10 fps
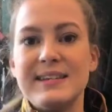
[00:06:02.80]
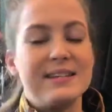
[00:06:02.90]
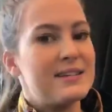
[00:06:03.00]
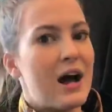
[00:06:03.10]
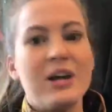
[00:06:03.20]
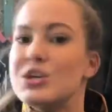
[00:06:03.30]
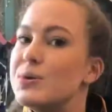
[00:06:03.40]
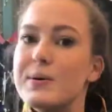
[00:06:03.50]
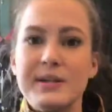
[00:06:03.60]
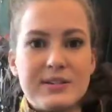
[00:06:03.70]
It is not
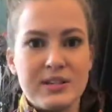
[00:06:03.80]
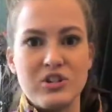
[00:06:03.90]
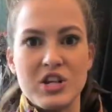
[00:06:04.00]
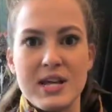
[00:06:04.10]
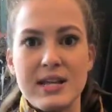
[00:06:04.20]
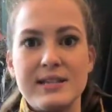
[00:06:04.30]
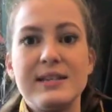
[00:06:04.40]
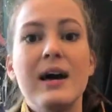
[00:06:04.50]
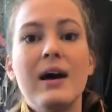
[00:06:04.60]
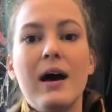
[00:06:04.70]
you, it is the
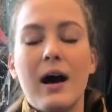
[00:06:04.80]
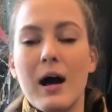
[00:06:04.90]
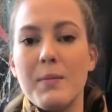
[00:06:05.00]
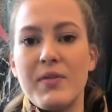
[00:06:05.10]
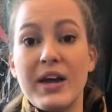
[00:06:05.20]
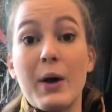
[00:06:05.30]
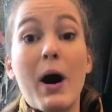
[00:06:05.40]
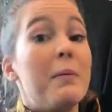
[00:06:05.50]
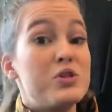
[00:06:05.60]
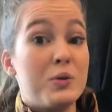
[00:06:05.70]
jeans. Um, they go
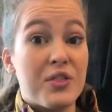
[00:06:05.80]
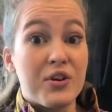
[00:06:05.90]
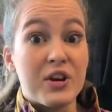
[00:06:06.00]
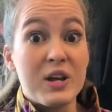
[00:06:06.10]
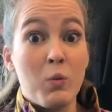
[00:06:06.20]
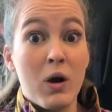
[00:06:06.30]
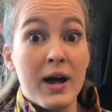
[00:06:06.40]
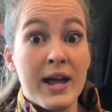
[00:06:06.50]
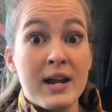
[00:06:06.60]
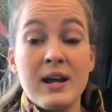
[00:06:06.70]
up to a
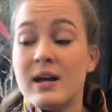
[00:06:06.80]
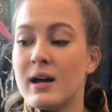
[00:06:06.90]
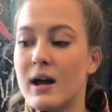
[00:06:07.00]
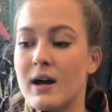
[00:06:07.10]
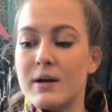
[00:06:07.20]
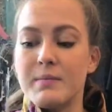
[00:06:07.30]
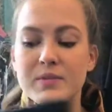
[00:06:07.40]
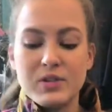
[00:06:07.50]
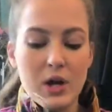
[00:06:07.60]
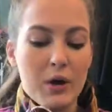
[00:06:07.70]
31. Um,
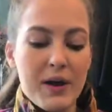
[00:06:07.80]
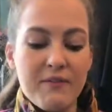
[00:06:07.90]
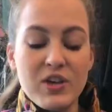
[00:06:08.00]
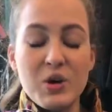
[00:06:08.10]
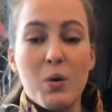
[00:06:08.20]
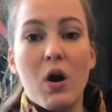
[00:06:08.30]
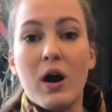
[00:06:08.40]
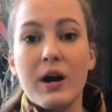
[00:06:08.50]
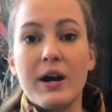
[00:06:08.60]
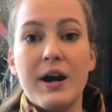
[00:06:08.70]
so if you
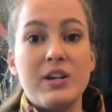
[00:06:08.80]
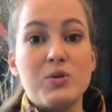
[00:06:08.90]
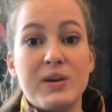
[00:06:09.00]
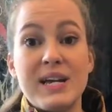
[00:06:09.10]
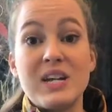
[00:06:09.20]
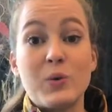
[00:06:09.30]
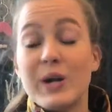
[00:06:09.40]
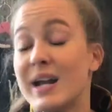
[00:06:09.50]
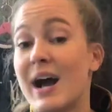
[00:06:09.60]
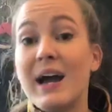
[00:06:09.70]
are a 28,
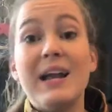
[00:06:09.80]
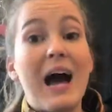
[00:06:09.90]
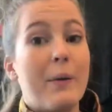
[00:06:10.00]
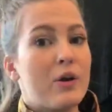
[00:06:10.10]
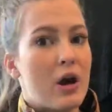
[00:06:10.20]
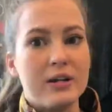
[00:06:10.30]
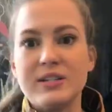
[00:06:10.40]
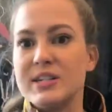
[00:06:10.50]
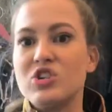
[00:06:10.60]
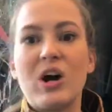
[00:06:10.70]
29, I would
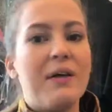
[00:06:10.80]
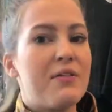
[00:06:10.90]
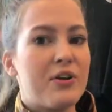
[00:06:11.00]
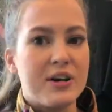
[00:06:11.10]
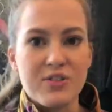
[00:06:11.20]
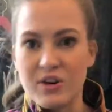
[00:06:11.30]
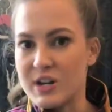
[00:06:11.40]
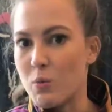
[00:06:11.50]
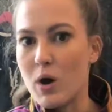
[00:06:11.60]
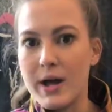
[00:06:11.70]
honestly try the 30,
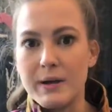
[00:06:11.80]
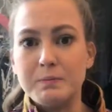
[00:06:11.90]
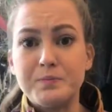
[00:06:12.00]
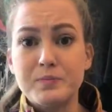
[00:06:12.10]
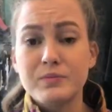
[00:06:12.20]
31.